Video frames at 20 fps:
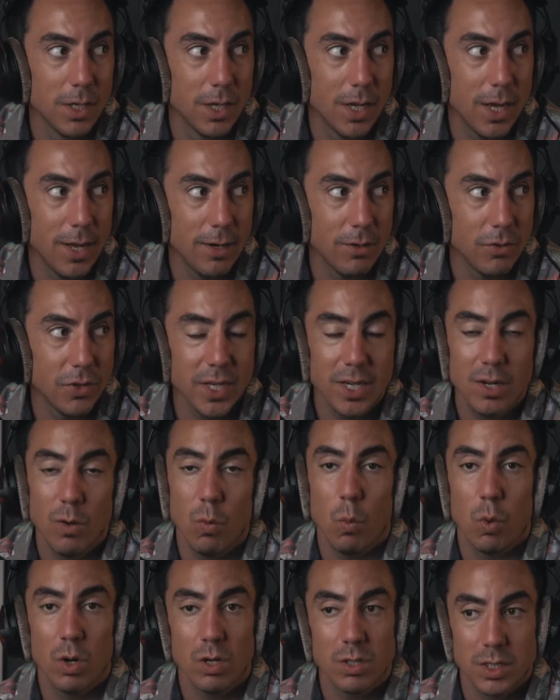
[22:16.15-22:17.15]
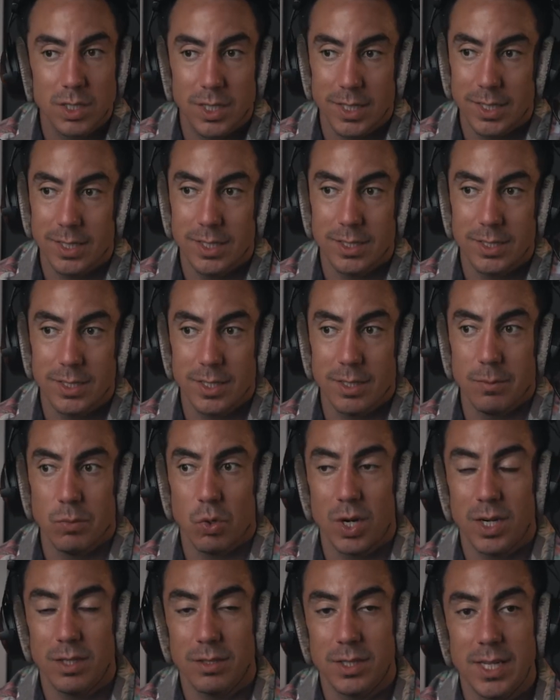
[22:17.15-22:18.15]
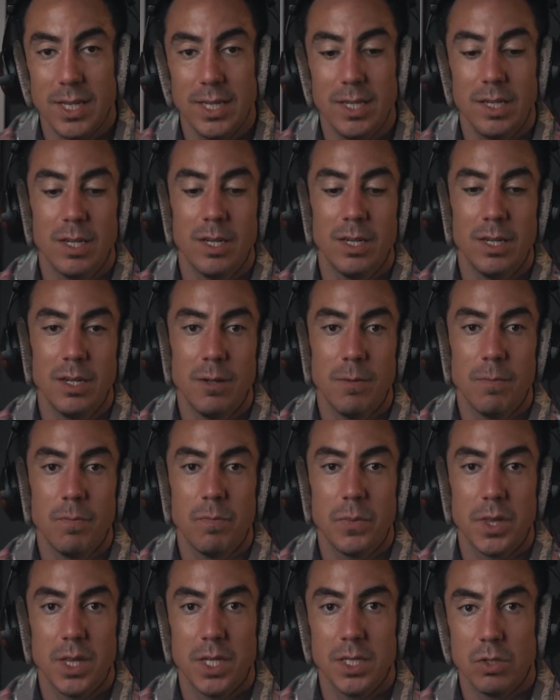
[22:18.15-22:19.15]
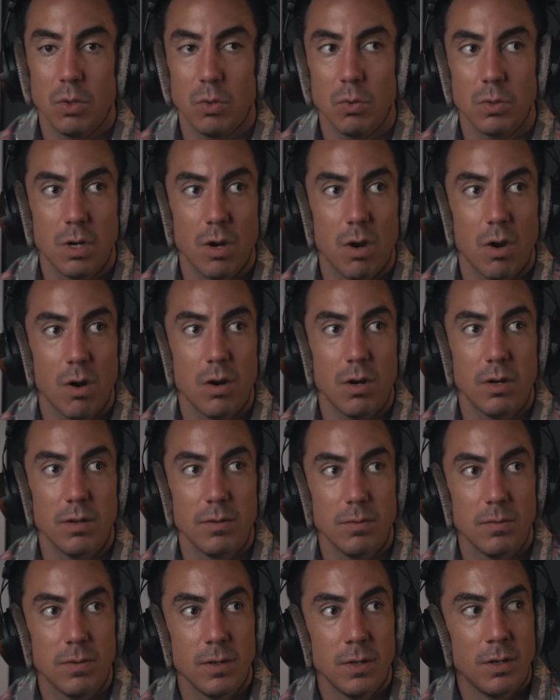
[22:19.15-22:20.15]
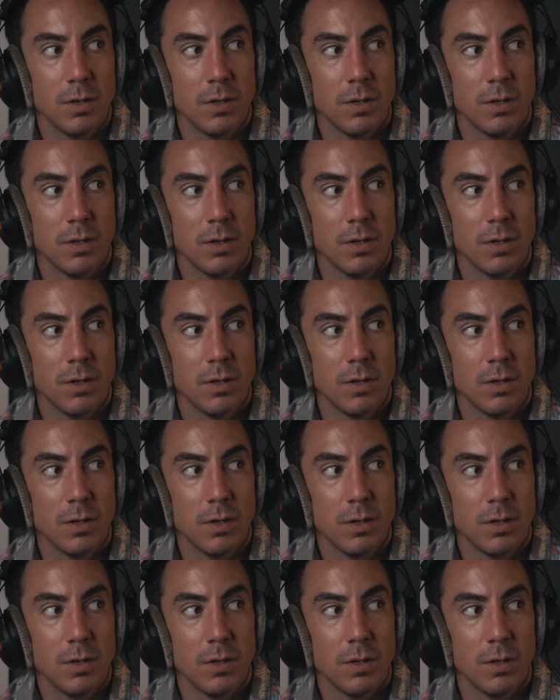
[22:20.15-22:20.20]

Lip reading: I don't think it works like this anymore. I don't think this old guard of